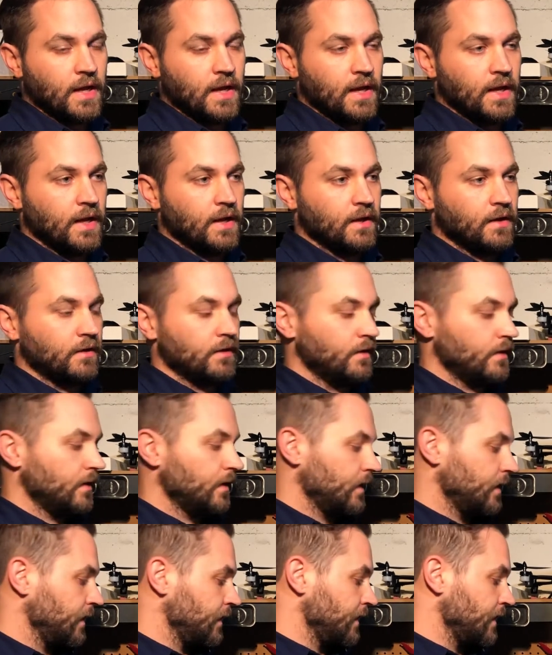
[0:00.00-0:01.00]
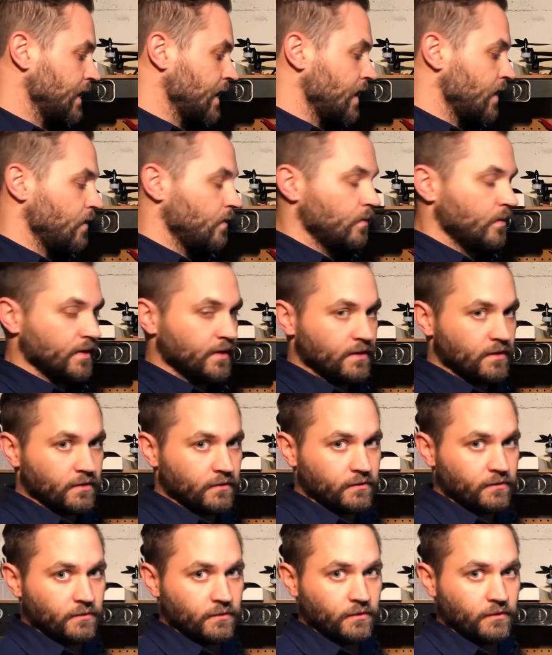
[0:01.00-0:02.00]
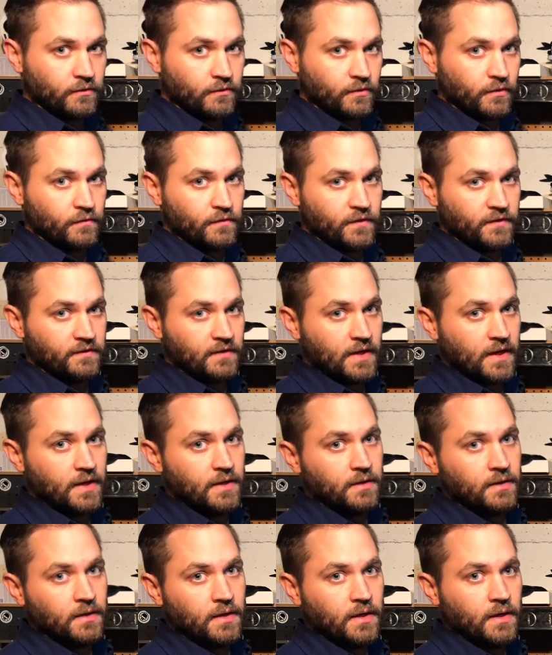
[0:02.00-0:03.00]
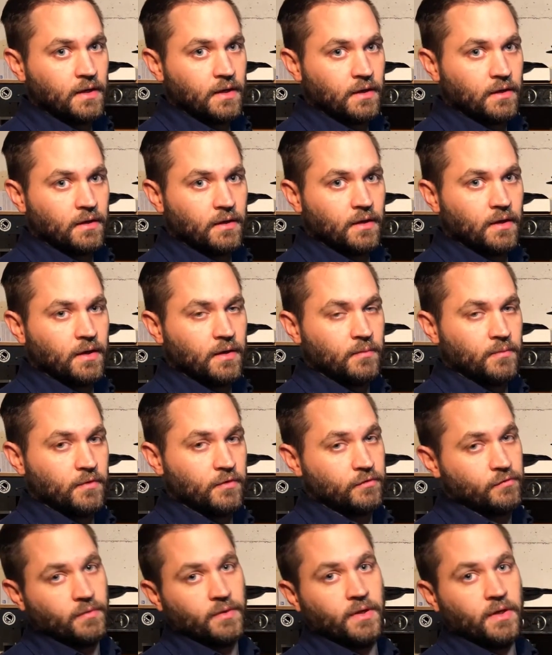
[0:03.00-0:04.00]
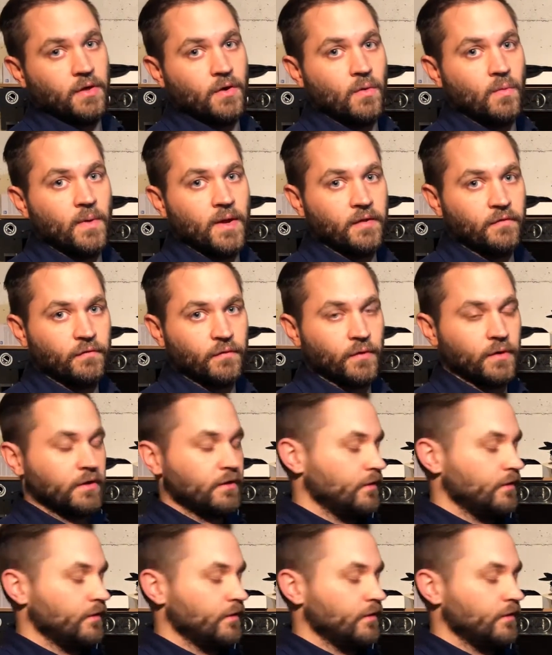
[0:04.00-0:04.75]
and now with this surface on, there's really no way for